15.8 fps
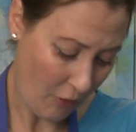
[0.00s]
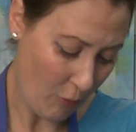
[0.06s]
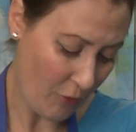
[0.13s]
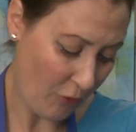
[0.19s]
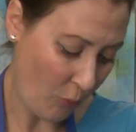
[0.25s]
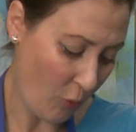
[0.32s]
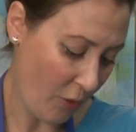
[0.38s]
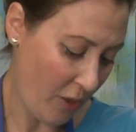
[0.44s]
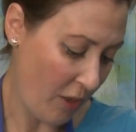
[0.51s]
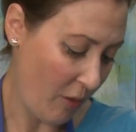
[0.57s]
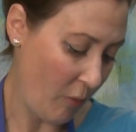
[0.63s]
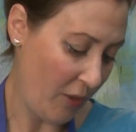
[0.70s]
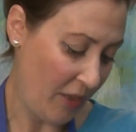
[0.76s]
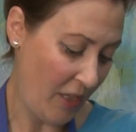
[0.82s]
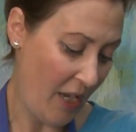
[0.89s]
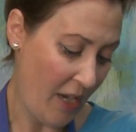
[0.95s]
always working
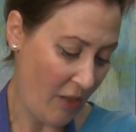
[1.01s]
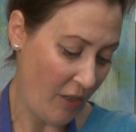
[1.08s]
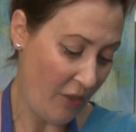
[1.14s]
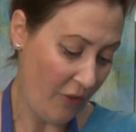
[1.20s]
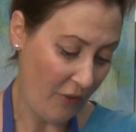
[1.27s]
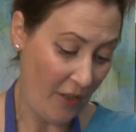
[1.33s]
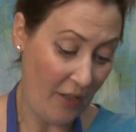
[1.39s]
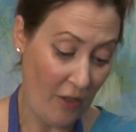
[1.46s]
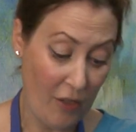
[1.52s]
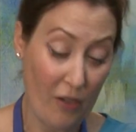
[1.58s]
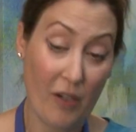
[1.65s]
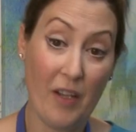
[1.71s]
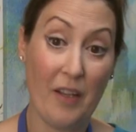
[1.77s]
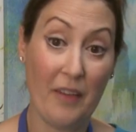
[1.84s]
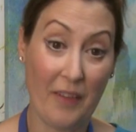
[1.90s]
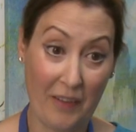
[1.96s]
with the areas that
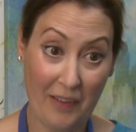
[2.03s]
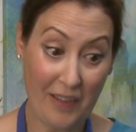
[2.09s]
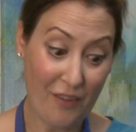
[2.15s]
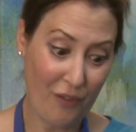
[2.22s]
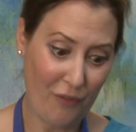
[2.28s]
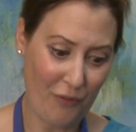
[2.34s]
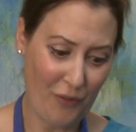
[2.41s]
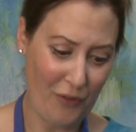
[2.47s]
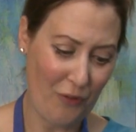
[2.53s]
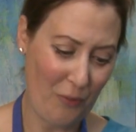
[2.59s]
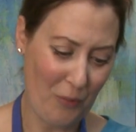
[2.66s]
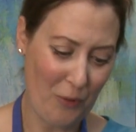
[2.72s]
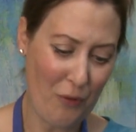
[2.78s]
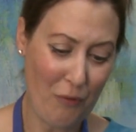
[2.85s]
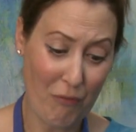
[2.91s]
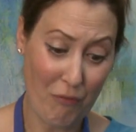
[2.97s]
are the least
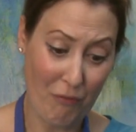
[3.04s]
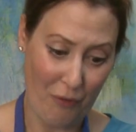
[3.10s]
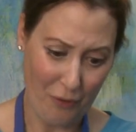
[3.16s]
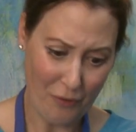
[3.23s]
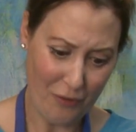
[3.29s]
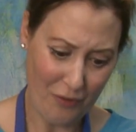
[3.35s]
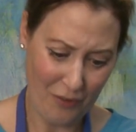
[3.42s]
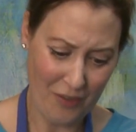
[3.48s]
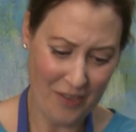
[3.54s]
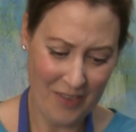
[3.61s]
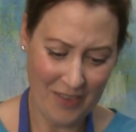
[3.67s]
visible first.